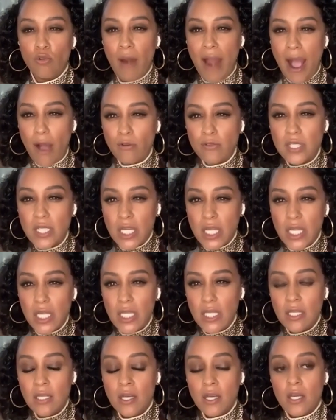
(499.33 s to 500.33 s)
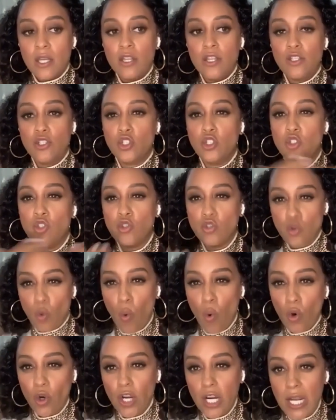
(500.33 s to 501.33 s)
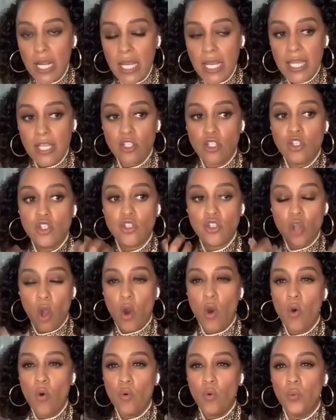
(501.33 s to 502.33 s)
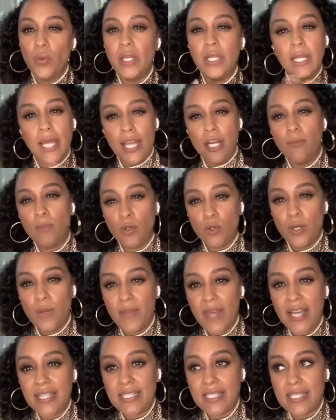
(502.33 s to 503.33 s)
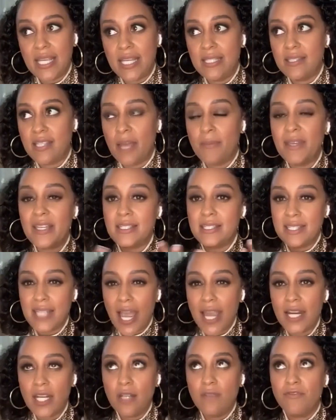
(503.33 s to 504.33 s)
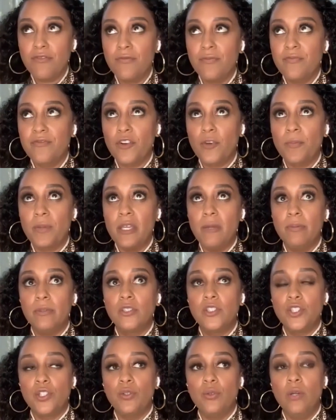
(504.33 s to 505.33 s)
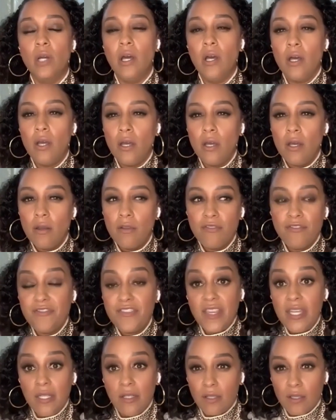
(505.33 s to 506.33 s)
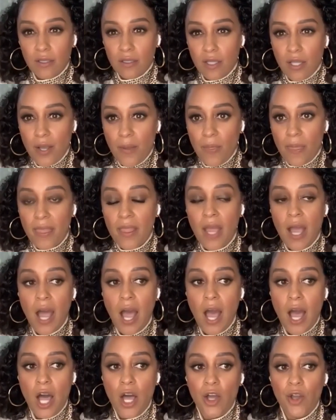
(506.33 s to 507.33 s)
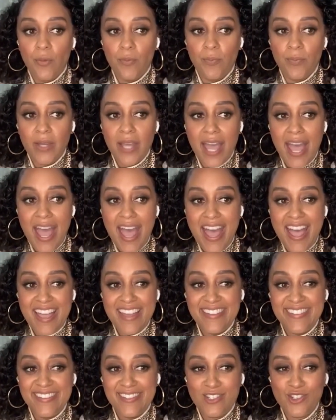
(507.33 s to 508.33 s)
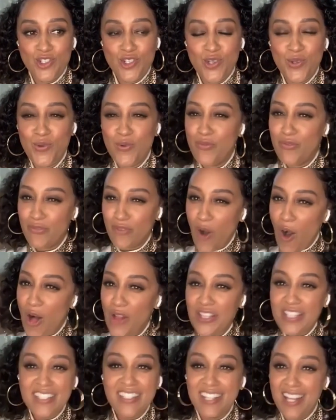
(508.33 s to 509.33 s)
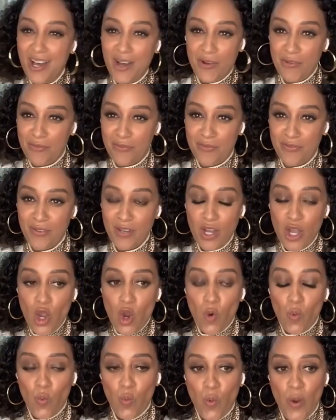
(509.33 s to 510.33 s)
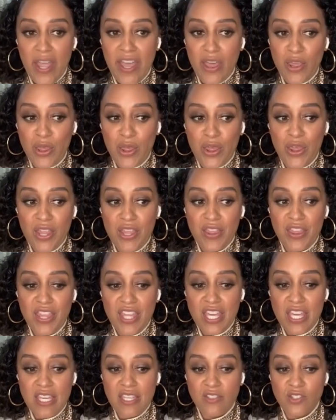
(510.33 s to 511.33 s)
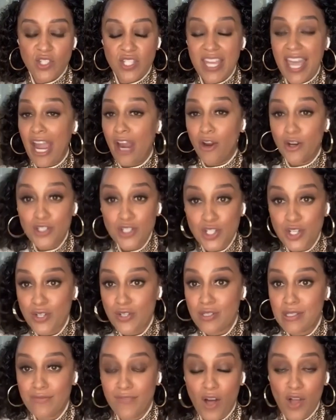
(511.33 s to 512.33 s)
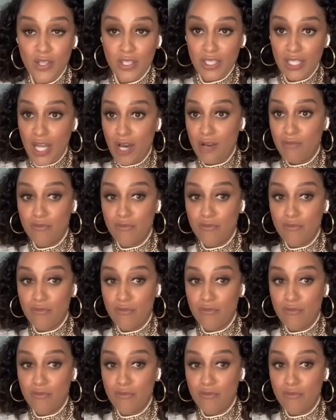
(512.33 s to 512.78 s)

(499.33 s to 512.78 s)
grounding. The story is so relatable in that sense. I'm excited for people to feel and to fall in love with these characters, fall in